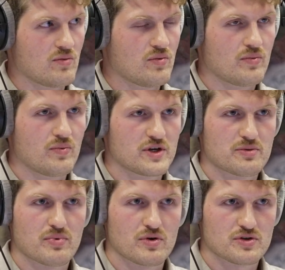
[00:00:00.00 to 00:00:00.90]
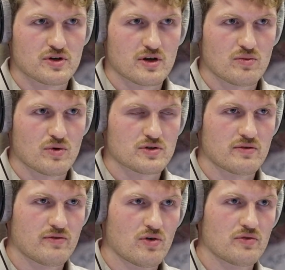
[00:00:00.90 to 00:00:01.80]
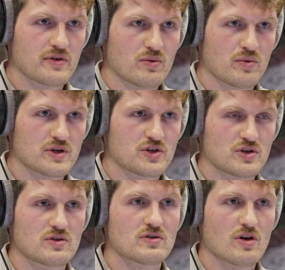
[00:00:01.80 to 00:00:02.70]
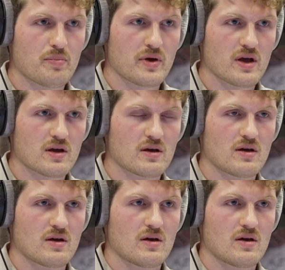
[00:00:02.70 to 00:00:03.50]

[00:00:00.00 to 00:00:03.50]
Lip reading: which person was involved in which topic